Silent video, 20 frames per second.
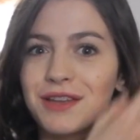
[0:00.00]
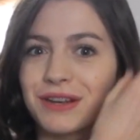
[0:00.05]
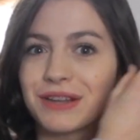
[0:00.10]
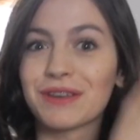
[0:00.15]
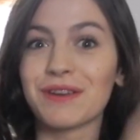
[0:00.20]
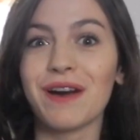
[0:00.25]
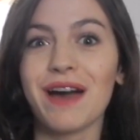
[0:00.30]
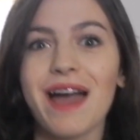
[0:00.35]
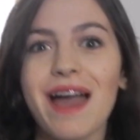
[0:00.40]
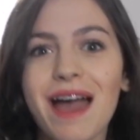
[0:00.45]

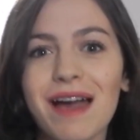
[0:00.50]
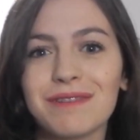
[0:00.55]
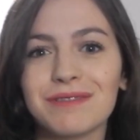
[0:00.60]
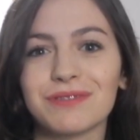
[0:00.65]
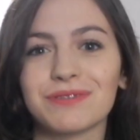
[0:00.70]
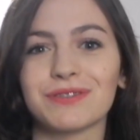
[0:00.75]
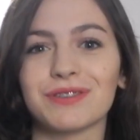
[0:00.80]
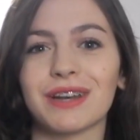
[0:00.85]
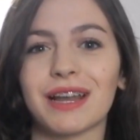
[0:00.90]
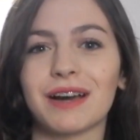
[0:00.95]
like your hair
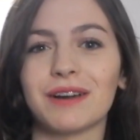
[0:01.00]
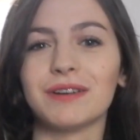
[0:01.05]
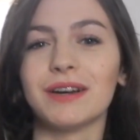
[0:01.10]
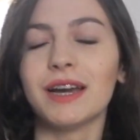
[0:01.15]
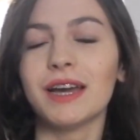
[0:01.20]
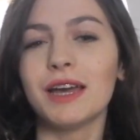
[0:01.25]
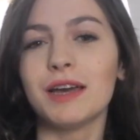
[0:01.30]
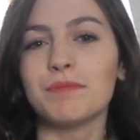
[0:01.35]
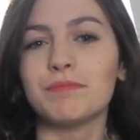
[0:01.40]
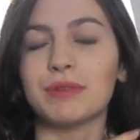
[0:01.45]
will fall out,
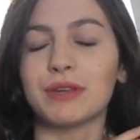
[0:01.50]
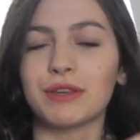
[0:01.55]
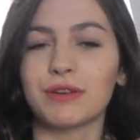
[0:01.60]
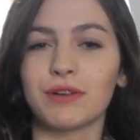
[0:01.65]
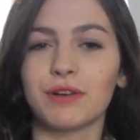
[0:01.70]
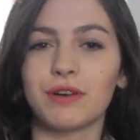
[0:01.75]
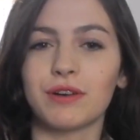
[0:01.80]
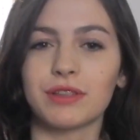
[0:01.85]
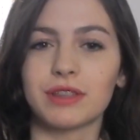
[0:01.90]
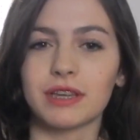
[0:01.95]
but
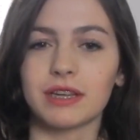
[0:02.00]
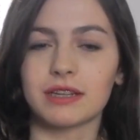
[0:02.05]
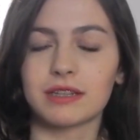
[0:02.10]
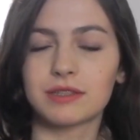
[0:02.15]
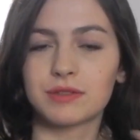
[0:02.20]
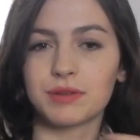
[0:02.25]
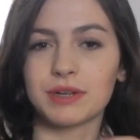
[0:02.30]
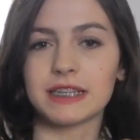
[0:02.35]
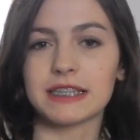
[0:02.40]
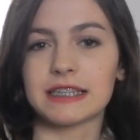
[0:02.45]
the
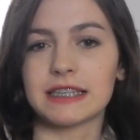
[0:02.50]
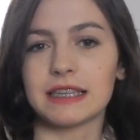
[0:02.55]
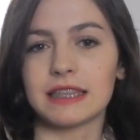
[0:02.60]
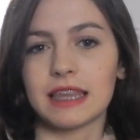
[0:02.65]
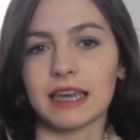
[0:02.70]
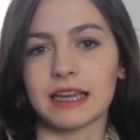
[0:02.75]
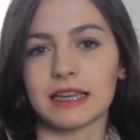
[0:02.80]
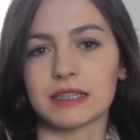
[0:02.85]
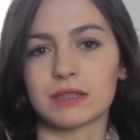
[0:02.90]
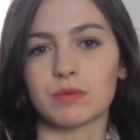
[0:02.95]
twisty
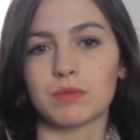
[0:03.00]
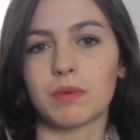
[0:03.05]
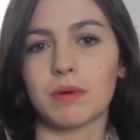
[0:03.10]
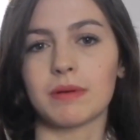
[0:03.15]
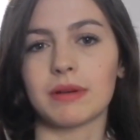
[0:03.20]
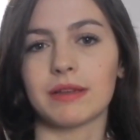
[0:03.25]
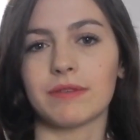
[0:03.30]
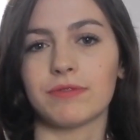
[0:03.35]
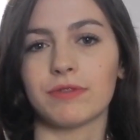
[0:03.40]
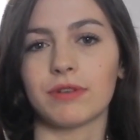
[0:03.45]
things will
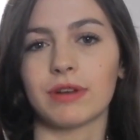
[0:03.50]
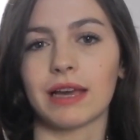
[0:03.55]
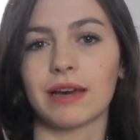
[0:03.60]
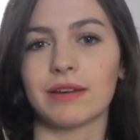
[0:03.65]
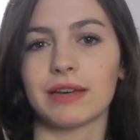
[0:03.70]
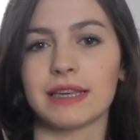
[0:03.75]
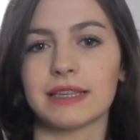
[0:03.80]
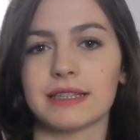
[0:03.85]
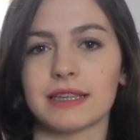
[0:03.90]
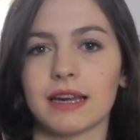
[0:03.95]
probably fall
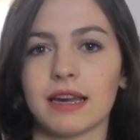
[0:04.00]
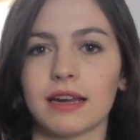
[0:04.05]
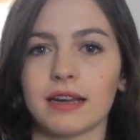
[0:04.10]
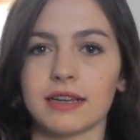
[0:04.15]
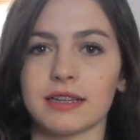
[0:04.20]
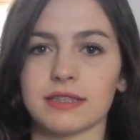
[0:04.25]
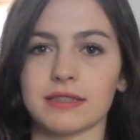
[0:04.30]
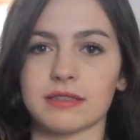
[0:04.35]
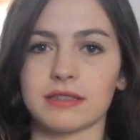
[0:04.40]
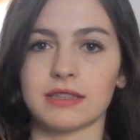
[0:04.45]
out easier
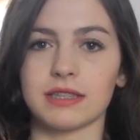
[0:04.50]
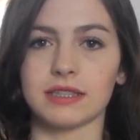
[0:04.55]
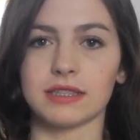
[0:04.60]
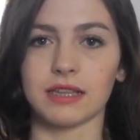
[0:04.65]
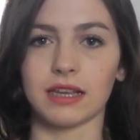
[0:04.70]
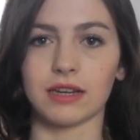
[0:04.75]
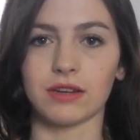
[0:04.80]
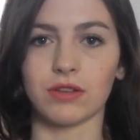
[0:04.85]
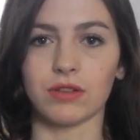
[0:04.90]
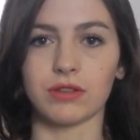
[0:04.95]
because
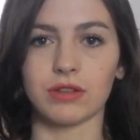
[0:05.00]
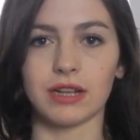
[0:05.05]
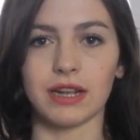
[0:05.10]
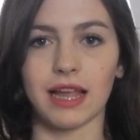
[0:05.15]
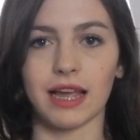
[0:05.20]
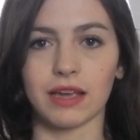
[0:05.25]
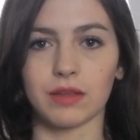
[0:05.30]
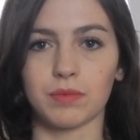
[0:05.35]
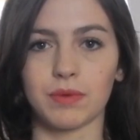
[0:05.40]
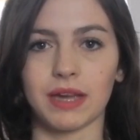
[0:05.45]
there's like not the
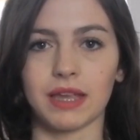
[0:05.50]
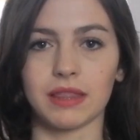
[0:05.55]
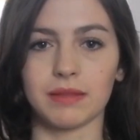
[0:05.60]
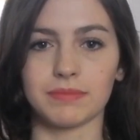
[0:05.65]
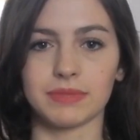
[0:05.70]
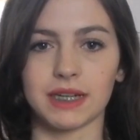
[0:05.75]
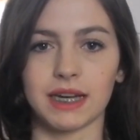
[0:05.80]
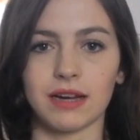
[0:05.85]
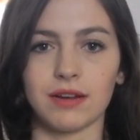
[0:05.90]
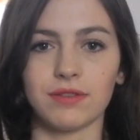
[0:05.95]
length weighing
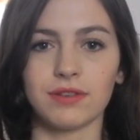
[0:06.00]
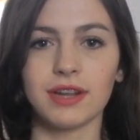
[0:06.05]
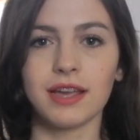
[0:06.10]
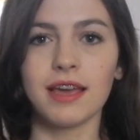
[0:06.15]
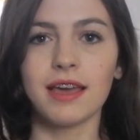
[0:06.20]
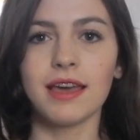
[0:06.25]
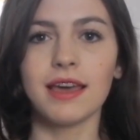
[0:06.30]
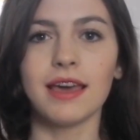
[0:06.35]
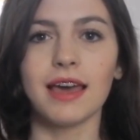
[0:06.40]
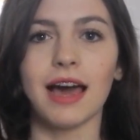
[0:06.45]
them down.
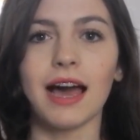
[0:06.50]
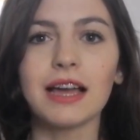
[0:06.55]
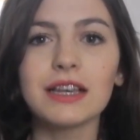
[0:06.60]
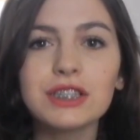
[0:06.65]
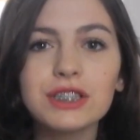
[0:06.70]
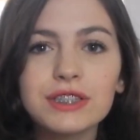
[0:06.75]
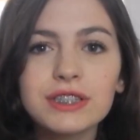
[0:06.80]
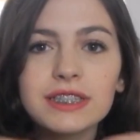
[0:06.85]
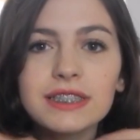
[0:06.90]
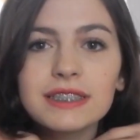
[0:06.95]

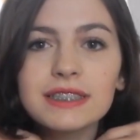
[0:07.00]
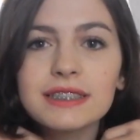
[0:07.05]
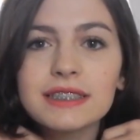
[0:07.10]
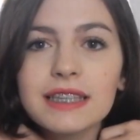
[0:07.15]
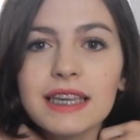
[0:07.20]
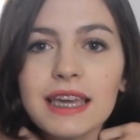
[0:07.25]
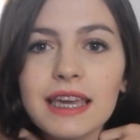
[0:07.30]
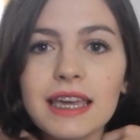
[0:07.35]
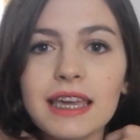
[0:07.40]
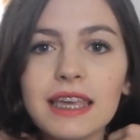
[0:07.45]
As you can
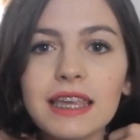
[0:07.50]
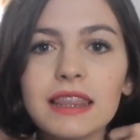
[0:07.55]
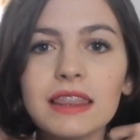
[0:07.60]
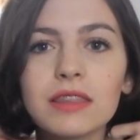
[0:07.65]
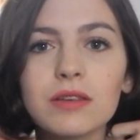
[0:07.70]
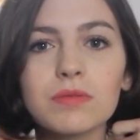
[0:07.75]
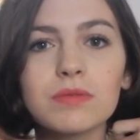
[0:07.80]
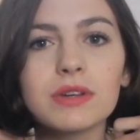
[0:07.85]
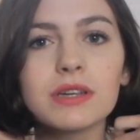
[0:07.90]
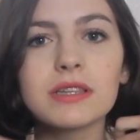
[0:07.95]
see,
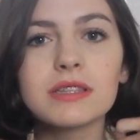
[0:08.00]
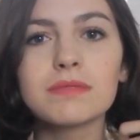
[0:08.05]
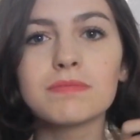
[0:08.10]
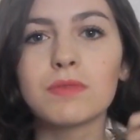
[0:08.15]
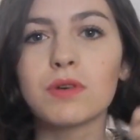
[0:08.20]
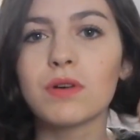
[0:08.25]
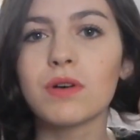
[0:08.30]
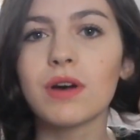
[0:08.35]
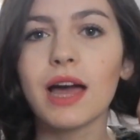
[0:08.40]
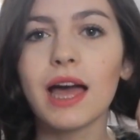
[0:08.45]
there was
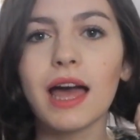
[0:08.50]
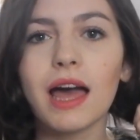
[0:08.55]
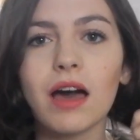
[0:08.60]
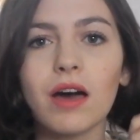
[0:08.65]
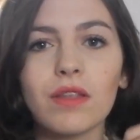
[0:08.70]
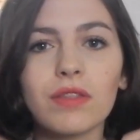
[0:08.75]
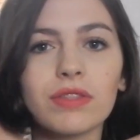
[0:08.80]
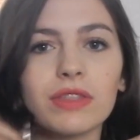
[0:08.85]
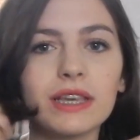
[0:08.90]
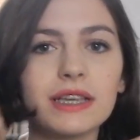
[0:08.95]
more
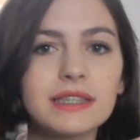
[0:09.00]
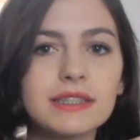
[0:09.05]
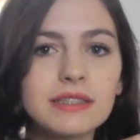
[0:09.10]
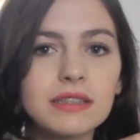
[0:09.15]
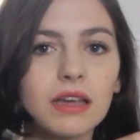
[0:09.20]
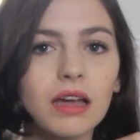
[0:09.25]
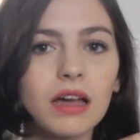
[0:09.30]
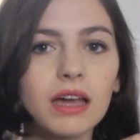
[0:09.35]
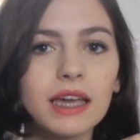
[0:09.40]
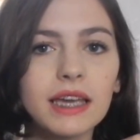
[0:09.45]
hair on this
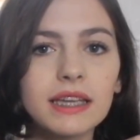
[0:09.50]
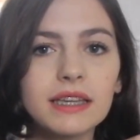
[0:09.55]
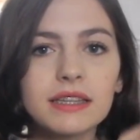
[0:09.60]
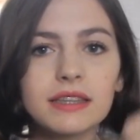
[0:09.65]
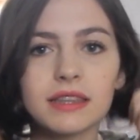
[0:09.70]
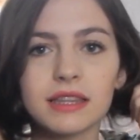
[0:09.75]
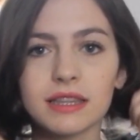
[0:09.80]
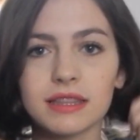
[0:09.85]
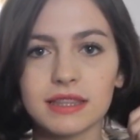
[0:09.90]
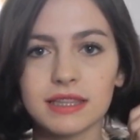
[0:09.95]
side
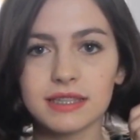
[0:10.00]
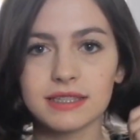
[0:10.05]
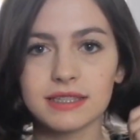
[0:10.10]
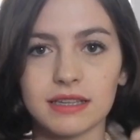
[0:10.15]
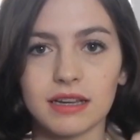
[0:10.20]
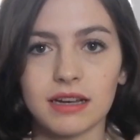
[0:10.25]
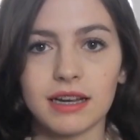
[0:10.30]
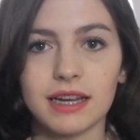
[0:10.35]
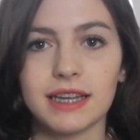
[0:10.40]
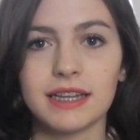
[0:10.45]
than
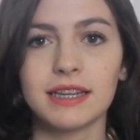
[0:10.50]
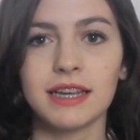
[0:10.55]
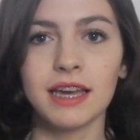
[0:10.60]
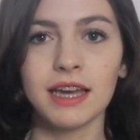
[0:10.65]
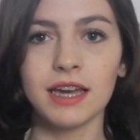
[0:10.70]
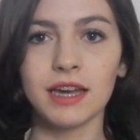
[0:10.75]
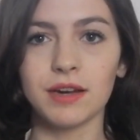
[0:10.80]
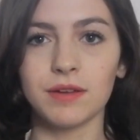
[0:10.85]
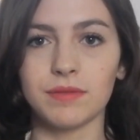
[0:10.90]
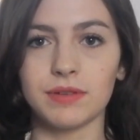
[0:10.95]
side,
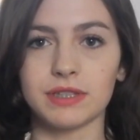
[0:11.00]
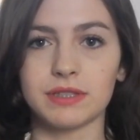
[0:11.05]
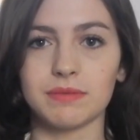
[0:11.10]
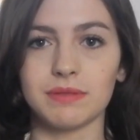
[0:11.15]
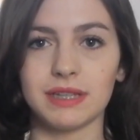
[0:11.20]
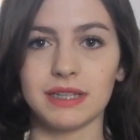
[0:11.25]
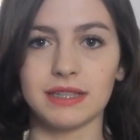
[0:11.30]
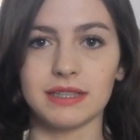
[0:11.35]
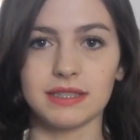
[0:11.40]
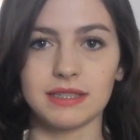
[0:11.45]
which
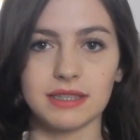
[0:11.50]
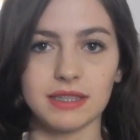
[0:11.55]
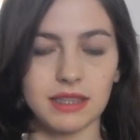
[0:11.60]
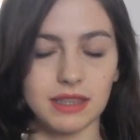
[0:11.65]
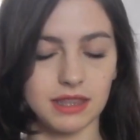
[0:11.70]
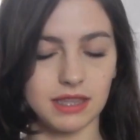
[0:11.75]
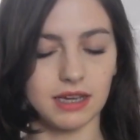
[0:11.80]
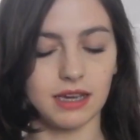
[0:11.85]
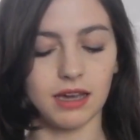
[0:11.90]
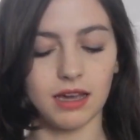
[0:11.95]
means
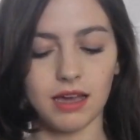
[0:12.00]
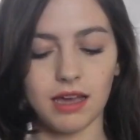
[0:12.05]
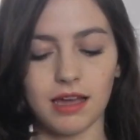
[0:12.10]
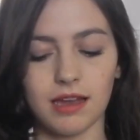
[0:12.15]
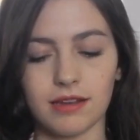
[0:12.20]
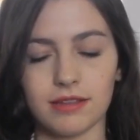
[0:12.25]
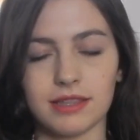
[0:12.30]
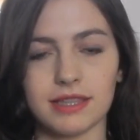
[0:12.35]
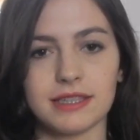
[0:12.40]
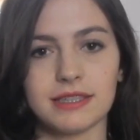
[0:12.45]
the
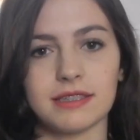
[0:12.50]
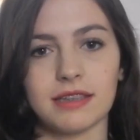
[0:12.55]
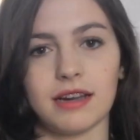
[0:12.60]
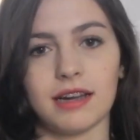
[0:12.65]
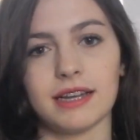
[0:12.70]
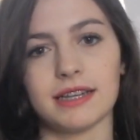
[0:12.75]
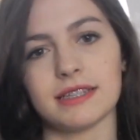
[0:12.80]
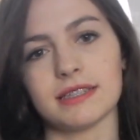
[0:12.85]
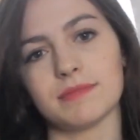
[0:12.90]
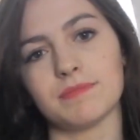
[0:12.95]
curl on this
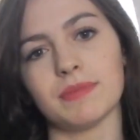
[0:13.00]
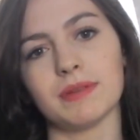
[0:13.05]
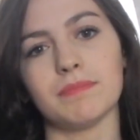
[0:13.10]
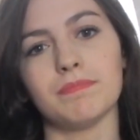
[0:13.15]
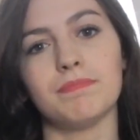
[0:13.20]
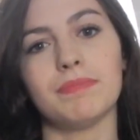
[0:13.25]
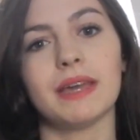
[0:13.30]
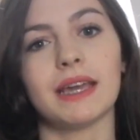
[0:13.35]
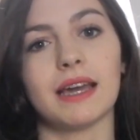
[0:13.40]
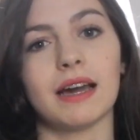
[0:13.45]
side has
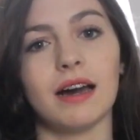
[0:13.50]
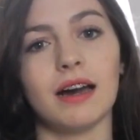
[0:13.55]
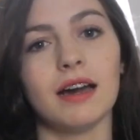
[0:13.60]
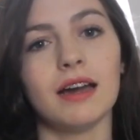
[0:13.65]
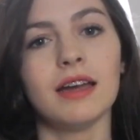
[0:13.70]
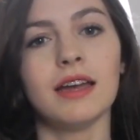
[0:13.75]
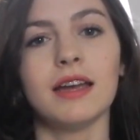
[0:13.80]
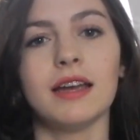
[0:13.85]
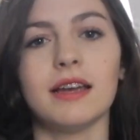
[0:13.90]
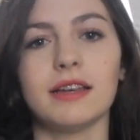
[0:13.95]
been bigger,
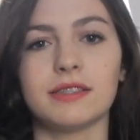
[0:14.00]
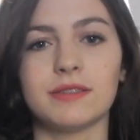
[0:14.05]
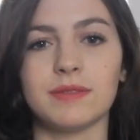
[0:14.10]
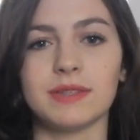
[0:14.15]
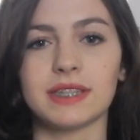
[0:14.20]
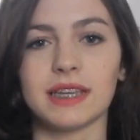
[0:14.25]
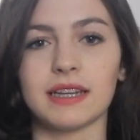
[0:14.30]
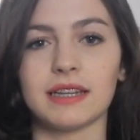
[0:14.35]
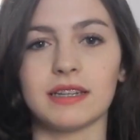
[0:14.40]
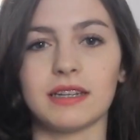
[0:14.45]
so
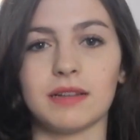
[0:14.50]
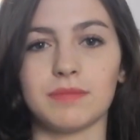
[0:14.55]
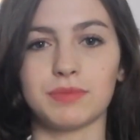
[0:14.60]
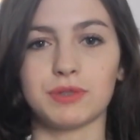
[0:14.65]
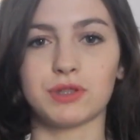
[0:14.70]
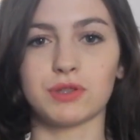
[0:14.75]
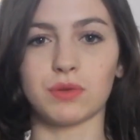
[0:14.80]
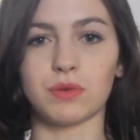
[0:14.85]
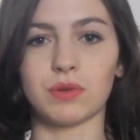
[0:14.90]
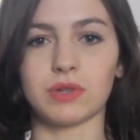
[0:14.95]
it's ended up
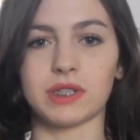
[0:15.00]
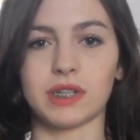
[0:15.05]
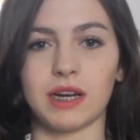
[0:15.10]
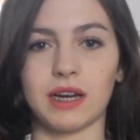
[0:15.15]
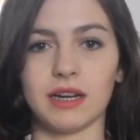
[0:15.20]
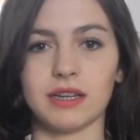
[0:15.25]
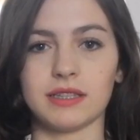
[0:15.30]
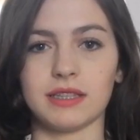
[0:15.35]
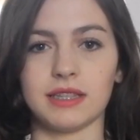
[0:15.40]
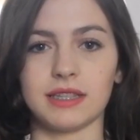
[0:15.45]

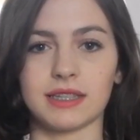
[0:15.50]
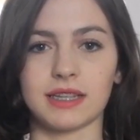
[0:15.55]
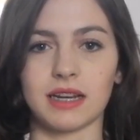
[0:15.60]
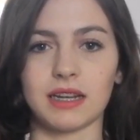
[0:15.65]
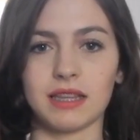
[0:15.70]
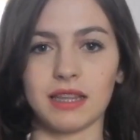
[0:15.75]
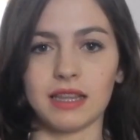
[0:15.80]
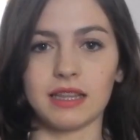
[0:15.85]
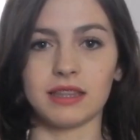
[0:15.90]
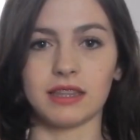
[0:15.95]
shorter, so
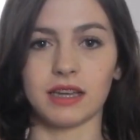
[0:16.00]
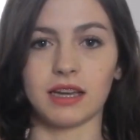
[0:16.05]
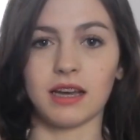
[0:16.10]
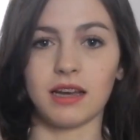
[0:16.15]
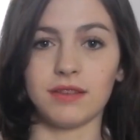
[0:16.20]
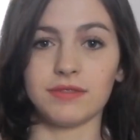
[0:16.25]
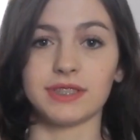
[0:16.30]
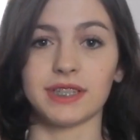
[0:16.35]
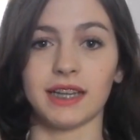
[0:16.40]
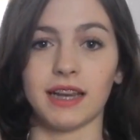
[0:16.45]
the
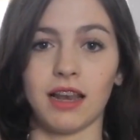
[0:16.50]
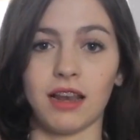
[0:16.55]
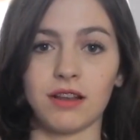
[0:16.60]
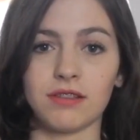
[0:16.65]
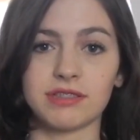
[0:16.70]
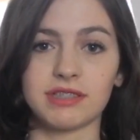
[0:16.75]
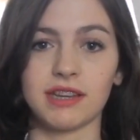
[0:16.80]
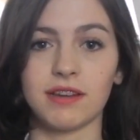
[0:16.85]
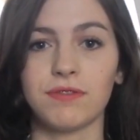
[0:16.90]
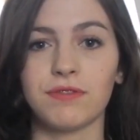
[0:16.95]
curls are going to
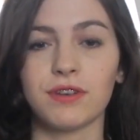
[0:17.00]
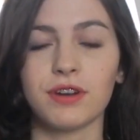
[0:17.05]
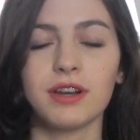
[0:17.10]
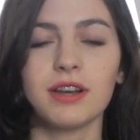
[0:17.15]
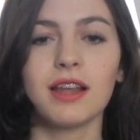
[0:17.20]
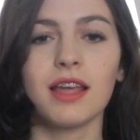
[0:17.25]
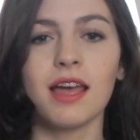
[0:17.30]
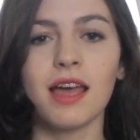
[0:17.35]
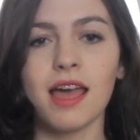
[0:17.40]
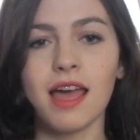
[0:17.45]
look different.